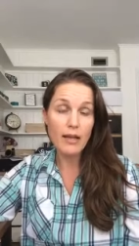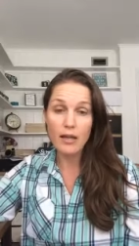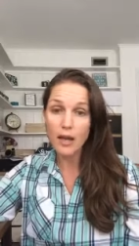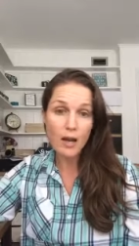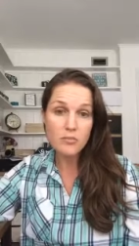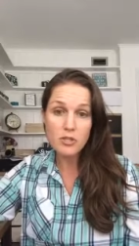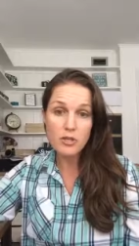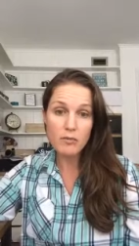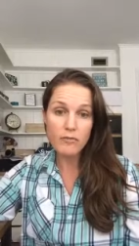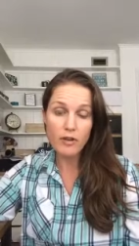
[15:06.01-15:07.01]
income
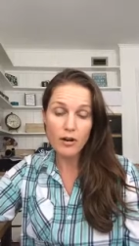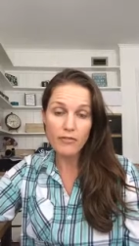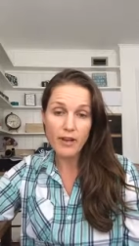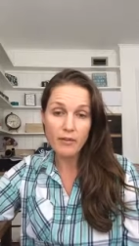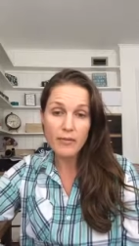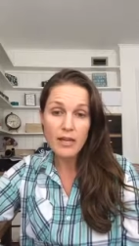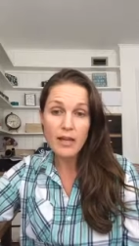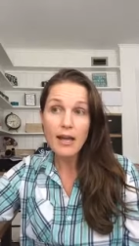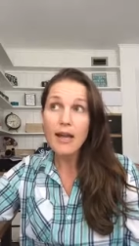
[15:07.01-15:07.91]
stream for our family,